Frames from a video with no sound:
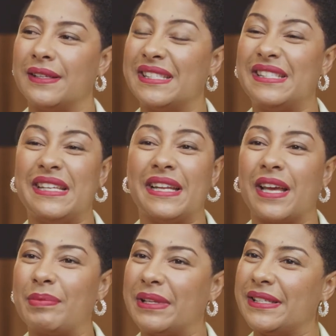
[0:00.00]

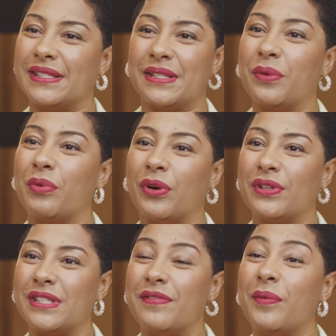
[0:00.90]
scenic places in the
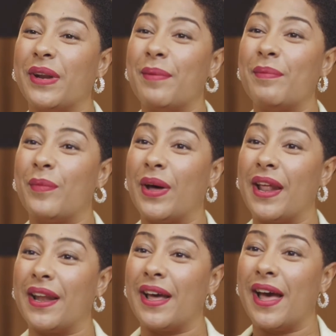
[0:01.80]
world. Even when